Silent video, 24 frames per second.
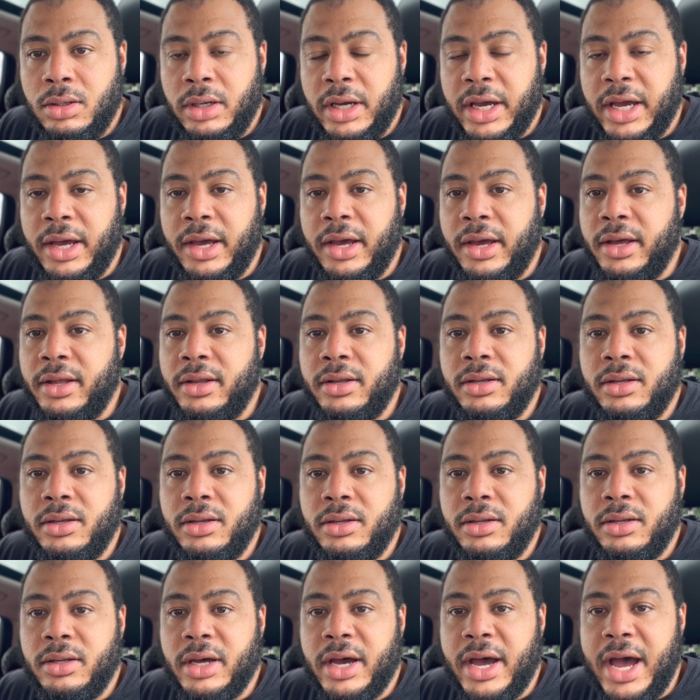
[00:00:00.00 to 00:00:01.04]
And
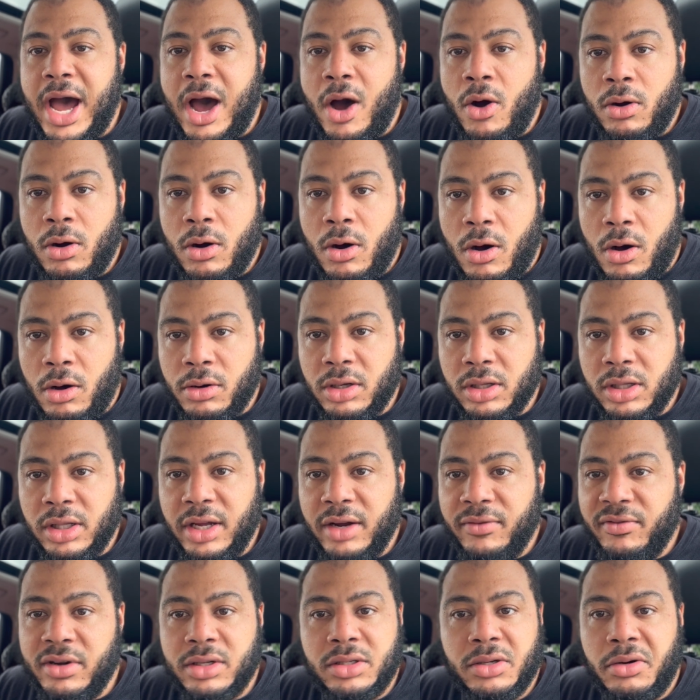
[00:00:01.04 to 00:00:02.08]
the alcohol
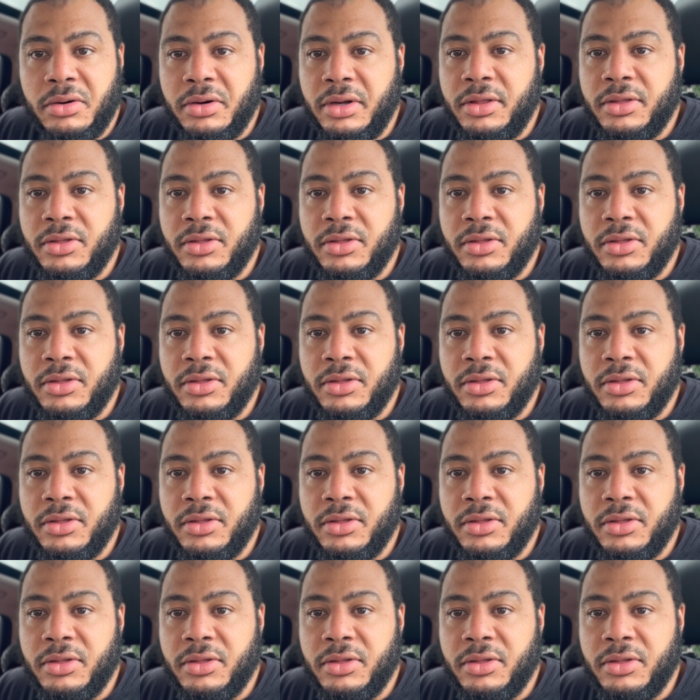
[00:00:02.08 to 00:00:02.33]
delivers only